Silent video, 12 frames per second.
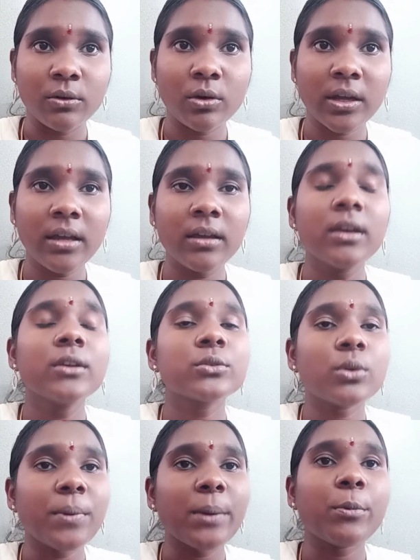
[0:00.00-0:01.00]
Okay,
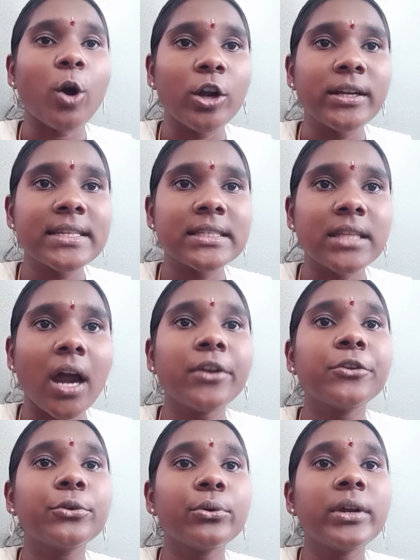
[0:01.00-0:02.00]
so my point is that
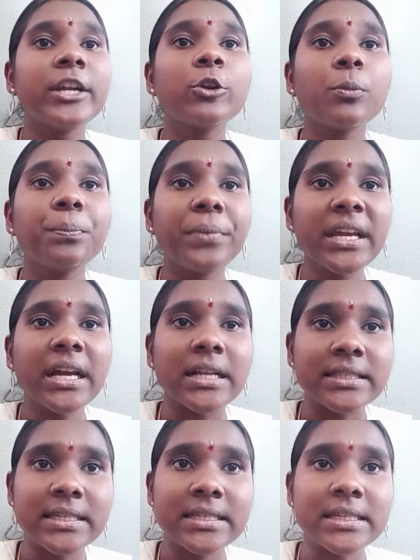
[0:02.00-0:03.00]
you need to be
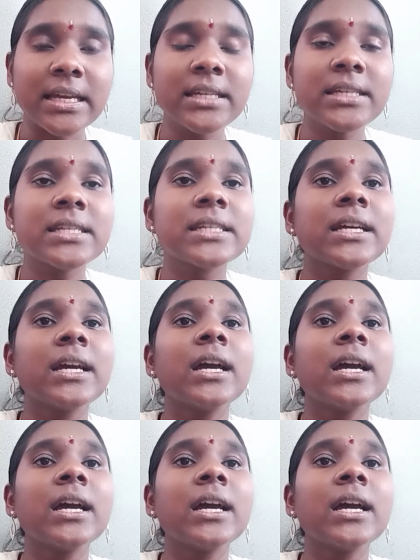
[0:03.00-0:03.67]
consistent